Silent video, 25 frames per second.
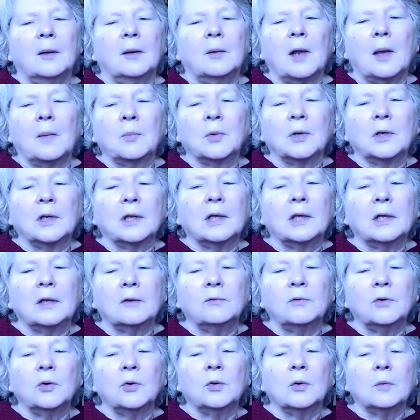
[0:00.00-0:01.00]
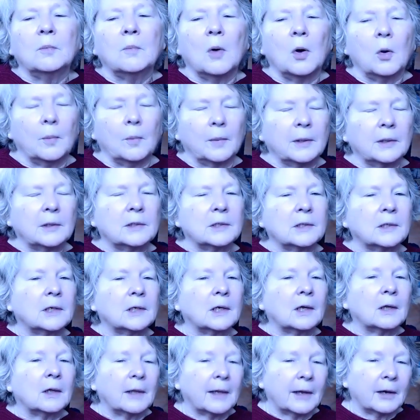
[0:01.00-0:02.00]
And I'm going to give you a moment
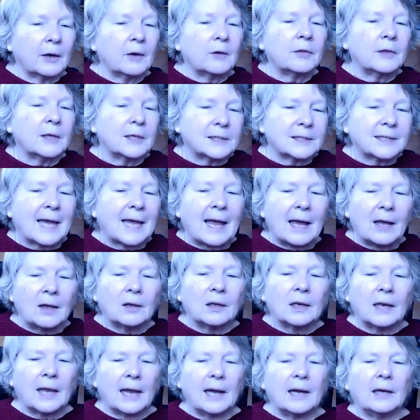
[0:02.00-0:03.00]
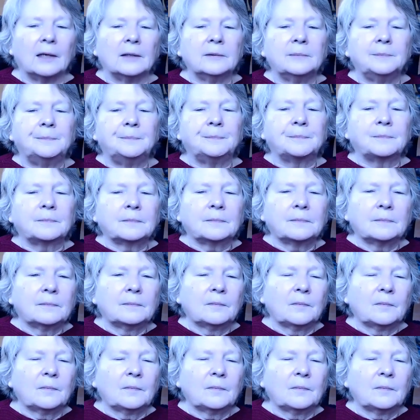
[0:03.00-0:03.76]
to declare this out loud.